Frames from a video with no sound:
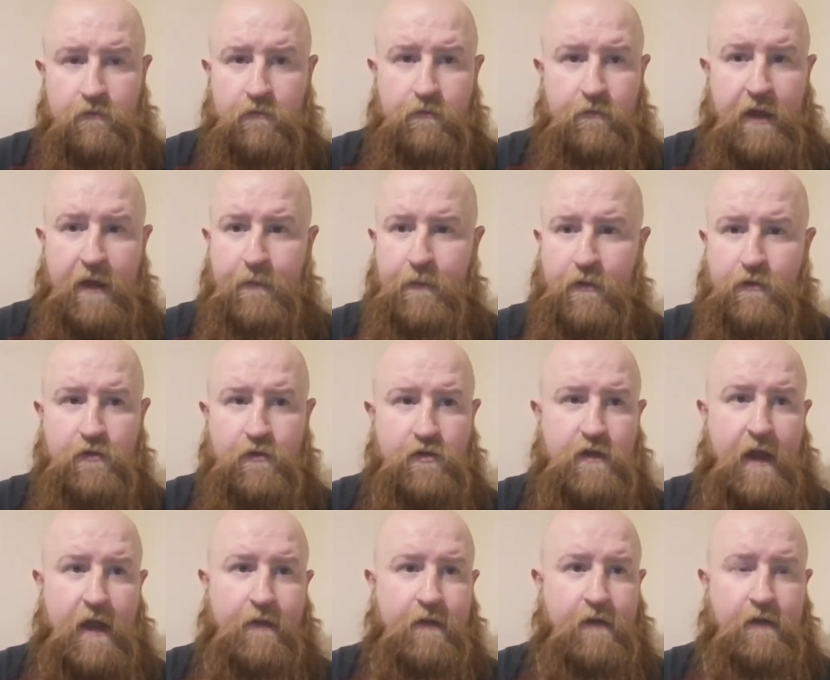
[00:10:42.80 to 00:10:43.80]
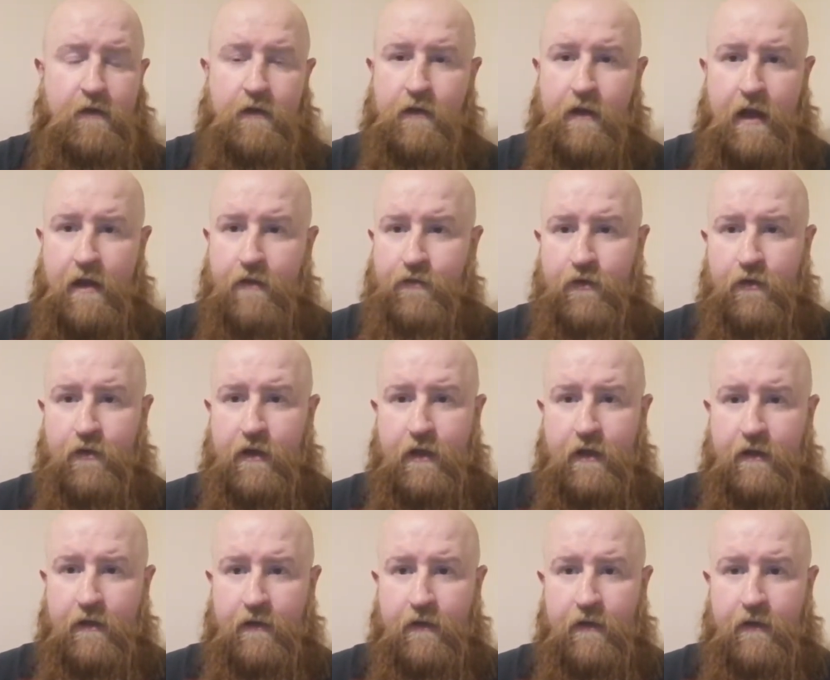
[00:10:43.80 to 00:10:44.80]
people just standing you like
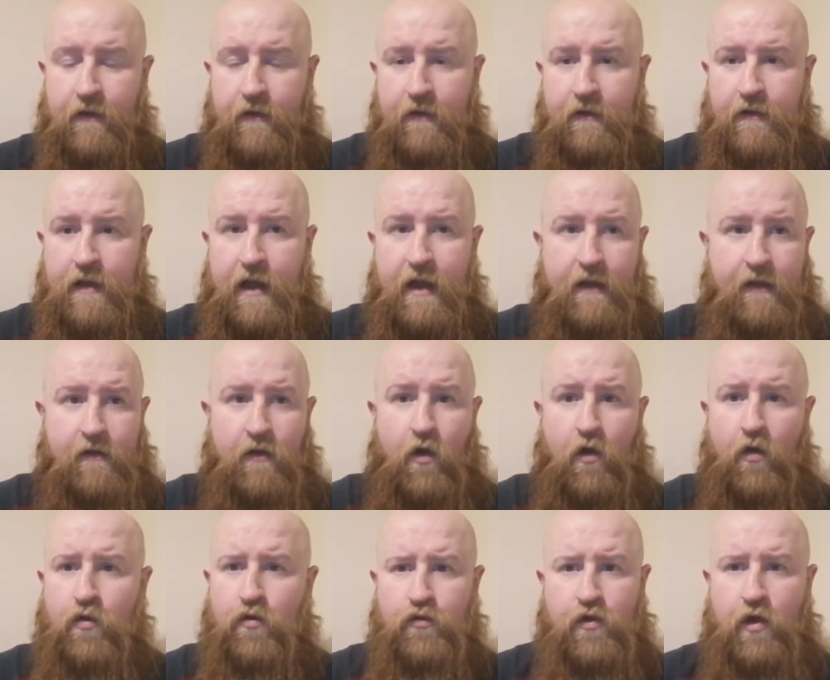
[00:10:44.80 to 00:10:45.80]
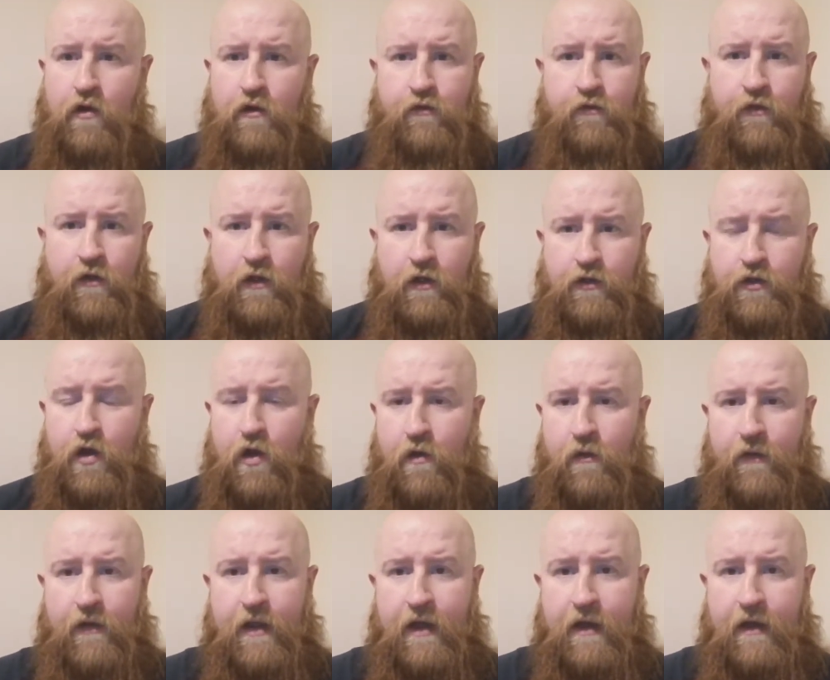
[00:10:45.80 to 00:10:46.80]
fucking like hold off full of dough
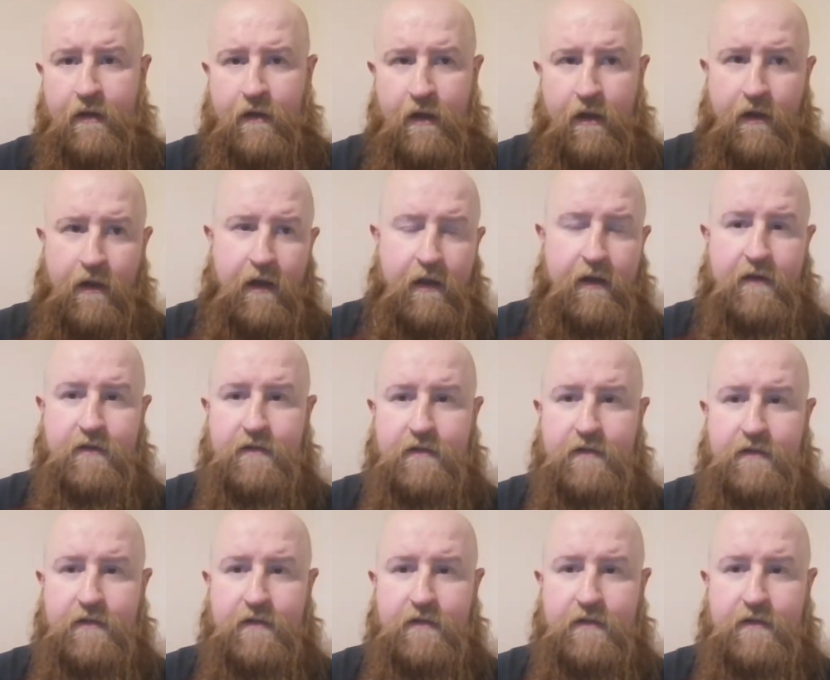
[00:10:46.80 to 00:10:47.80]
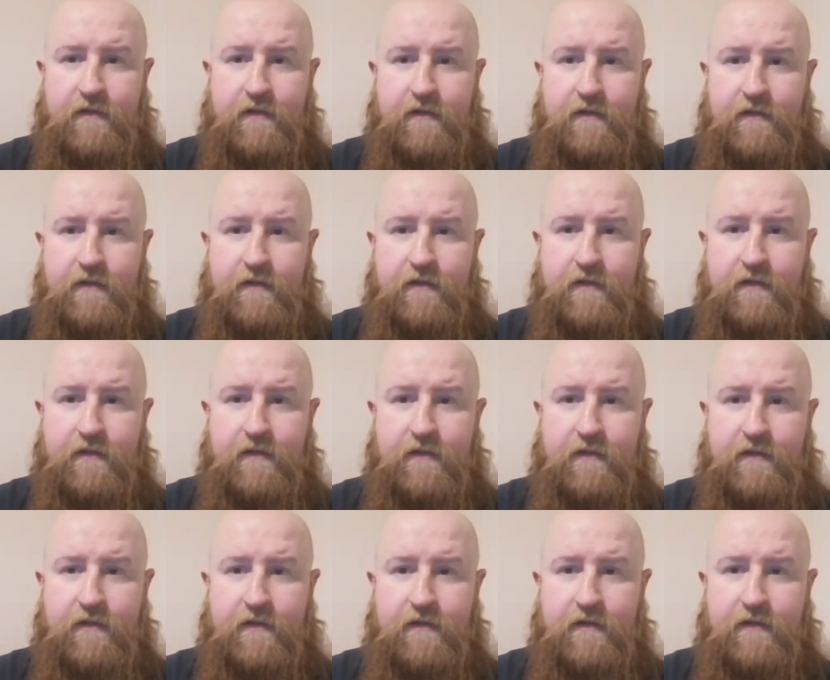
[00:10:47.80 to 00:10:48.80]
and that. And then, like I said, it was never my
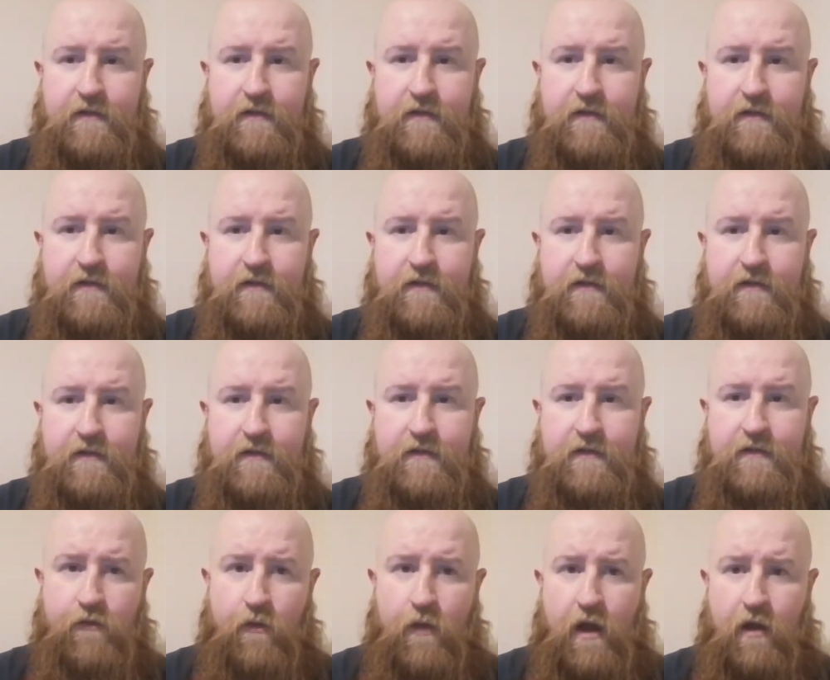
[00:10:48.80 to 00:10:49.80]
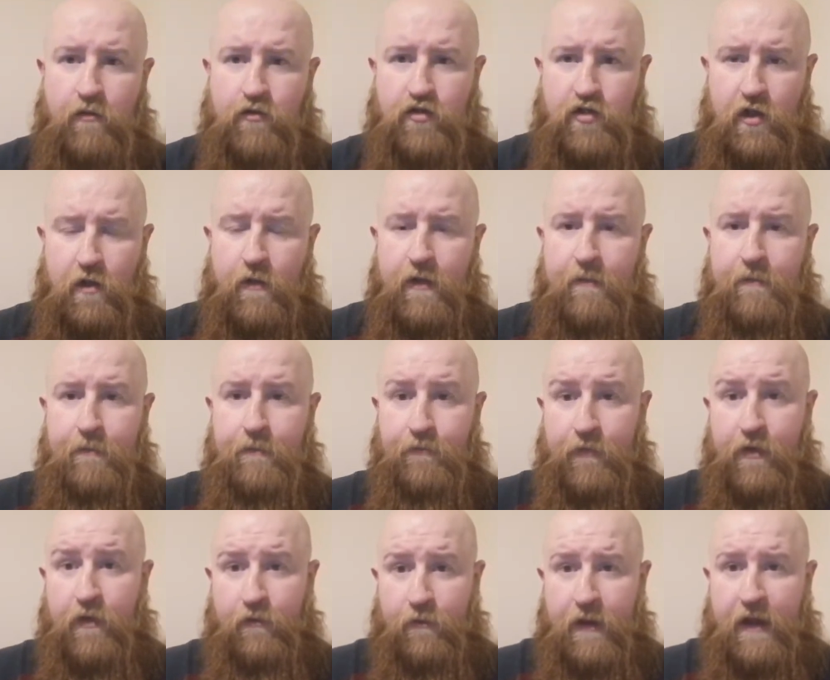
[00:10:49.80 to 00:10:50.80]
dough, but I was paid for what I was doing.
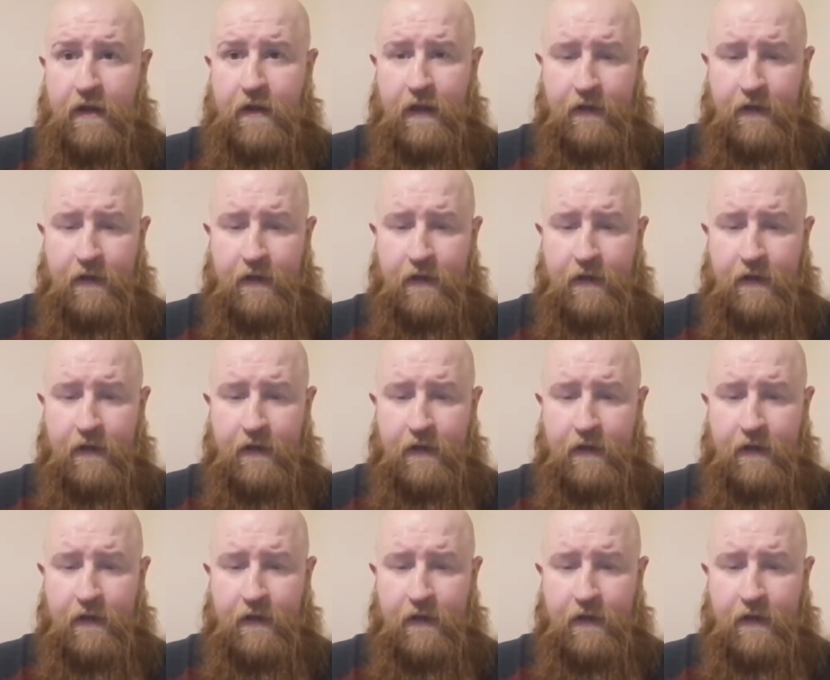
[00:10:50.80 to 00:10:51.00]
I was paid